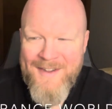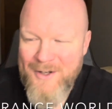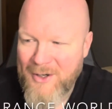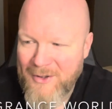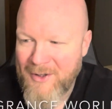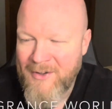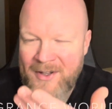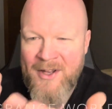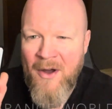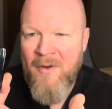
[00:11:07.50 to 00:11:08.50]

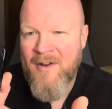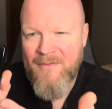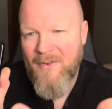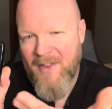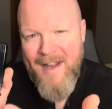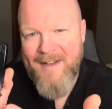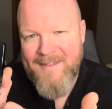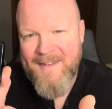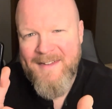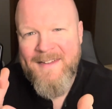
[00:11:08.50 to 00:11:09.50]
going for that,
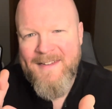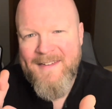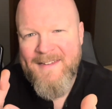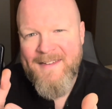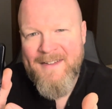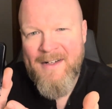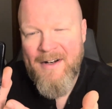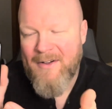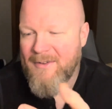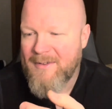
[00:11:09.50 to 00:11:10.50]
you
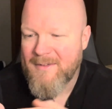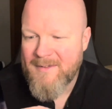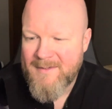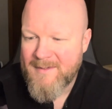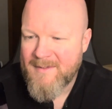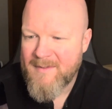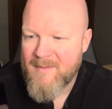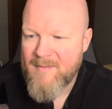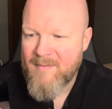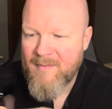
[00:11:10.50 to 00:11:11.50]
know.
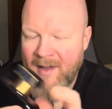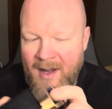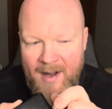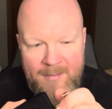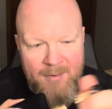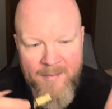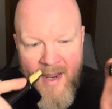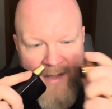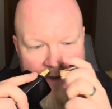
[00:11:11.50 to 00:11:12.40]
But man,